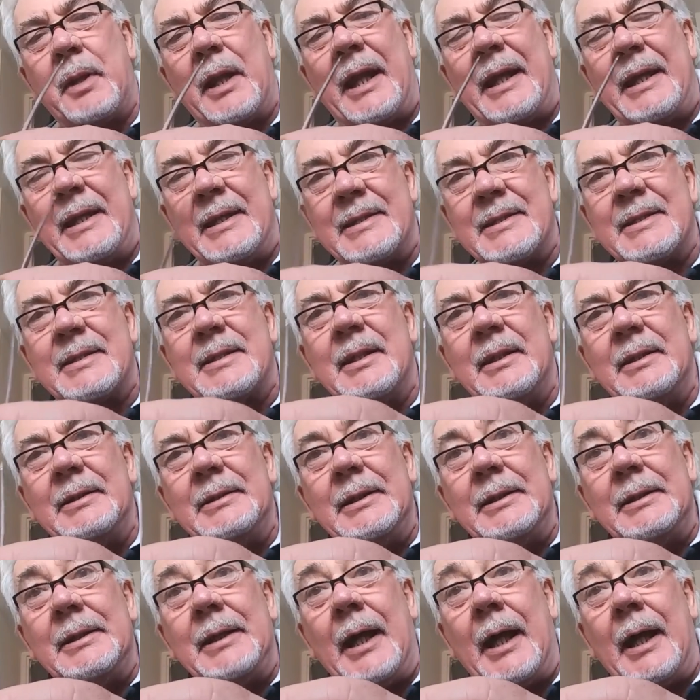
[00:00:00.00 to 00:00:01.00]
blaze
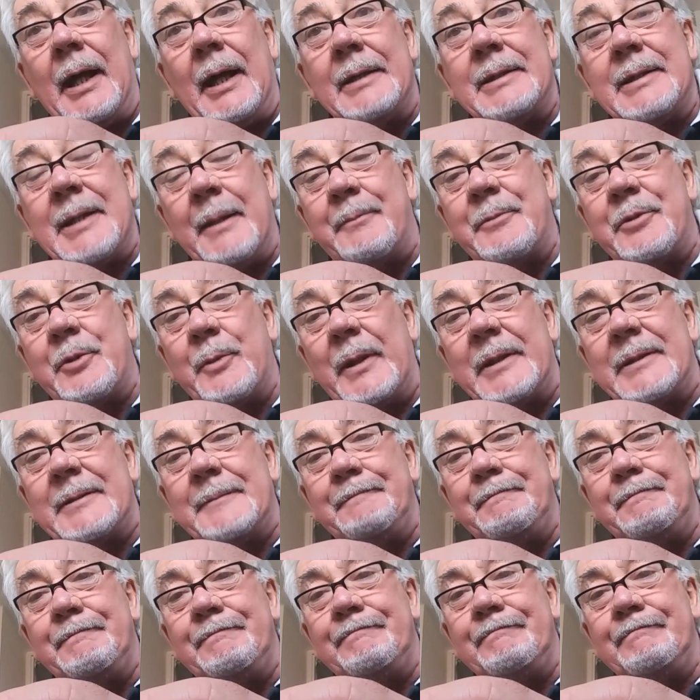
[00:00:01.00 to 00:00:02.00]
tip to it.
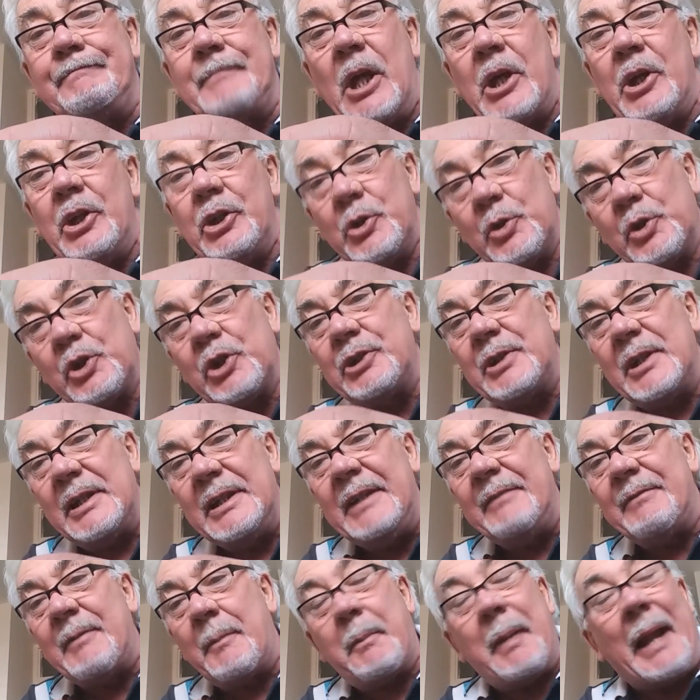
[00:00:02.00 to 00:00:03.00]
You could
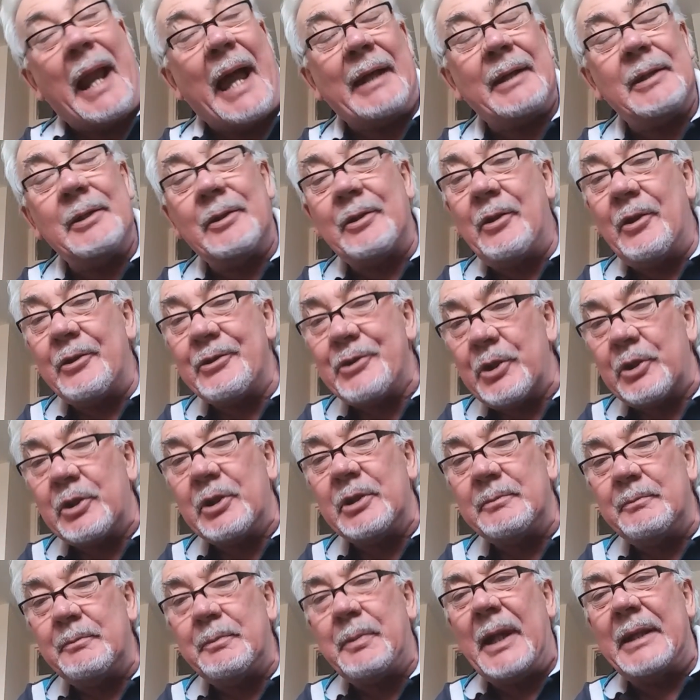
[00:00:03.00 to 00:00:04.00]
leave it black, of course. You
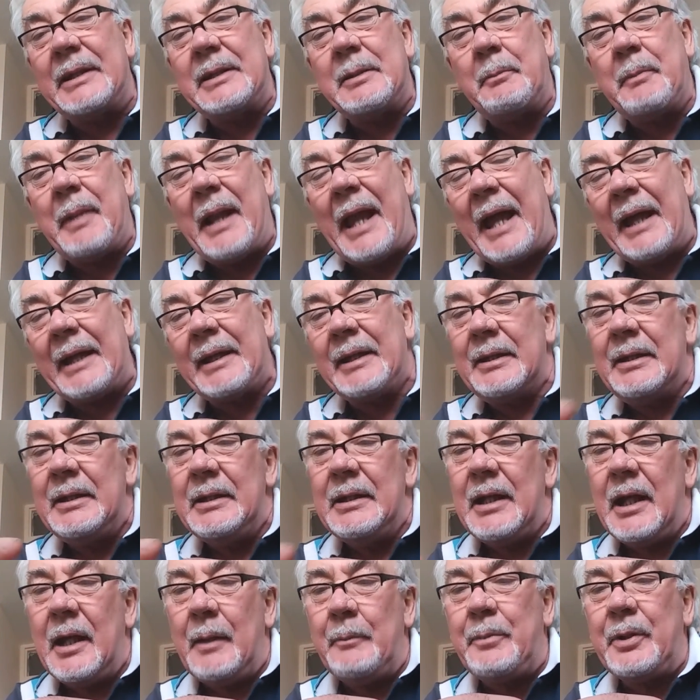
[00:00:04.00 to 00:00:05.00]
could paint it black
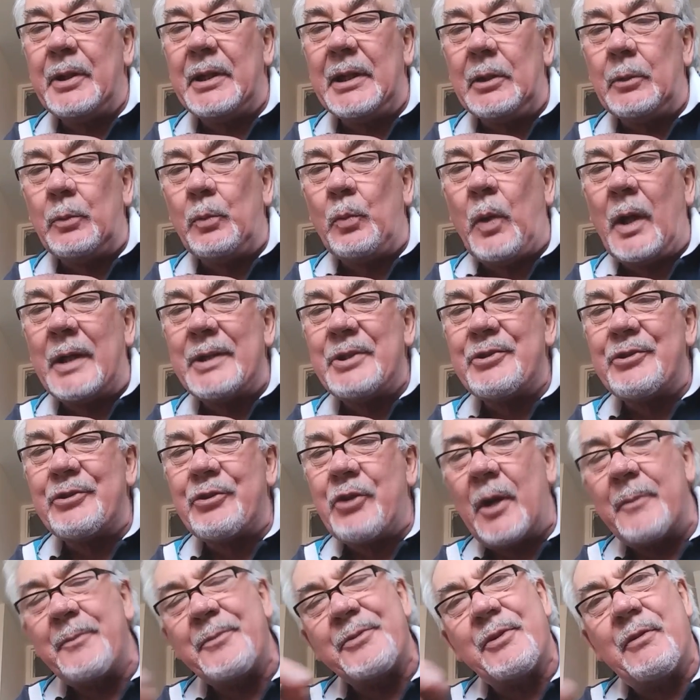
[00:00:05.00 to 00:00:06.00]
and put white
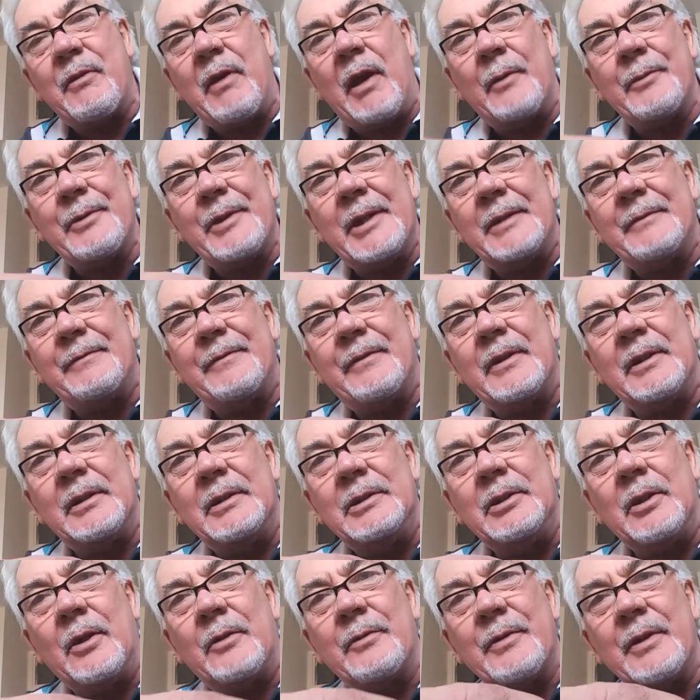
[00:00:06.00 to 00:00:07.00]
stripes around it for,
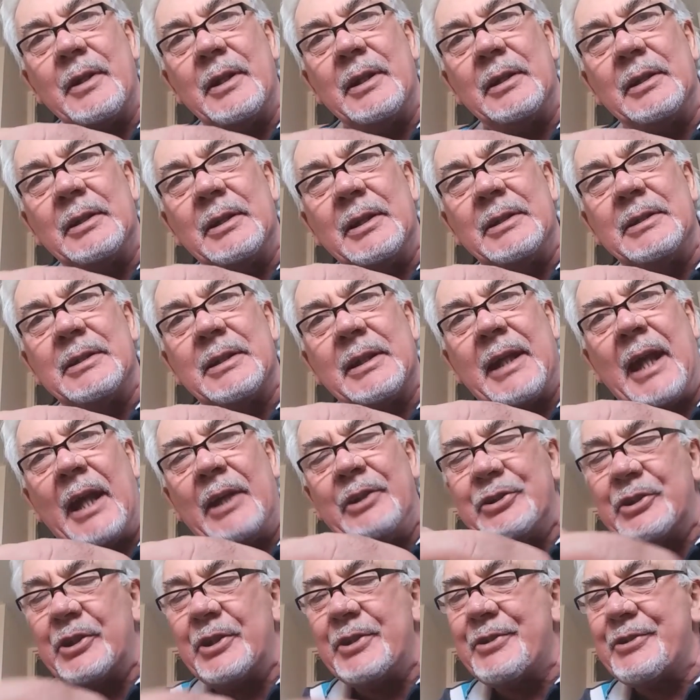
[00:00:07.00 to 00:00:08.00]
you know, little
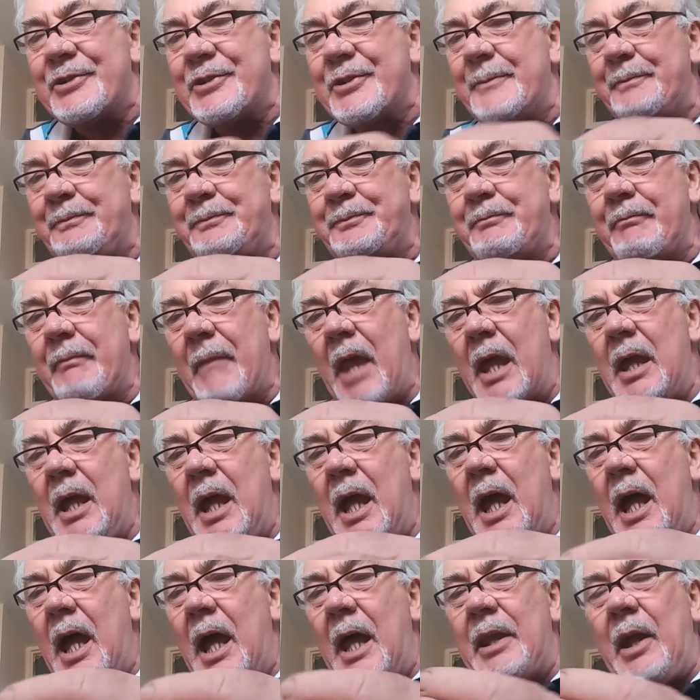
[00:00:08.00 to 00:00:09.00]
indications.
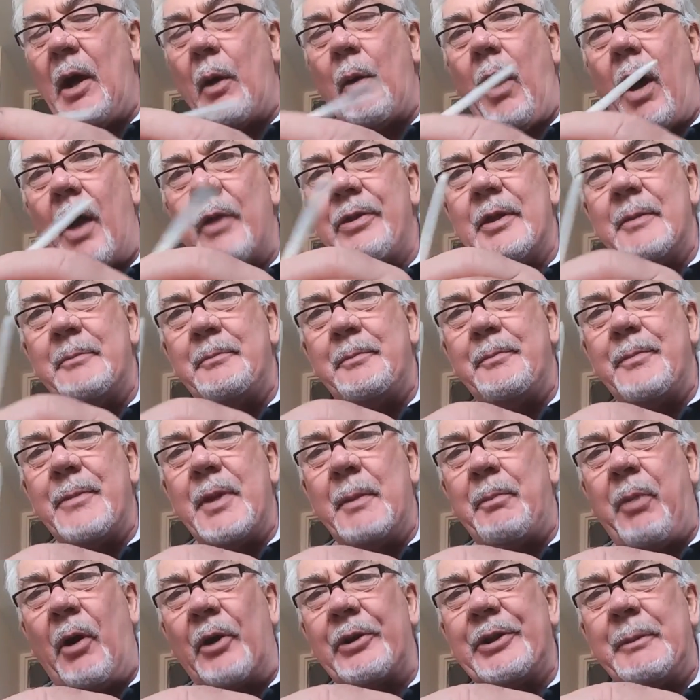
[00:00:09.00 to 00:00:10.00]
And now on
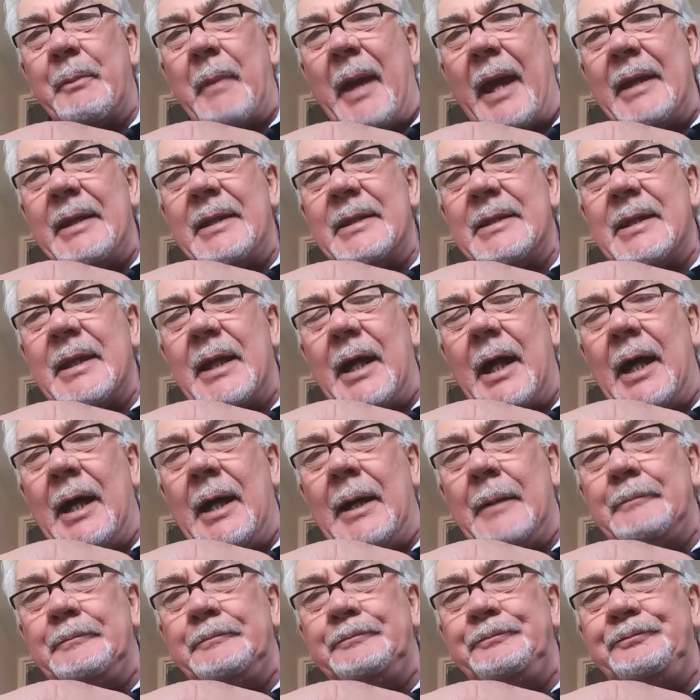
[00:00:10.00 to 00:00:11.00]
the bottom end,
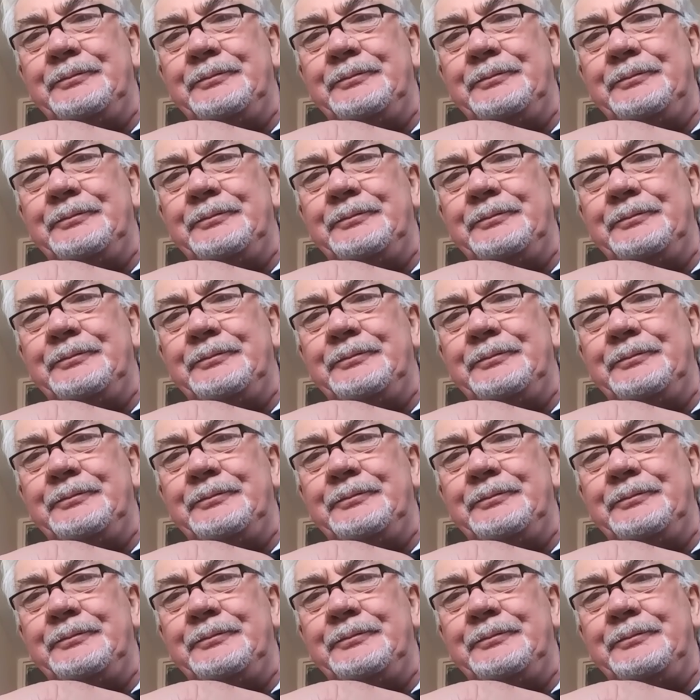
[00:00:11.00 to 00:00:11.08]
I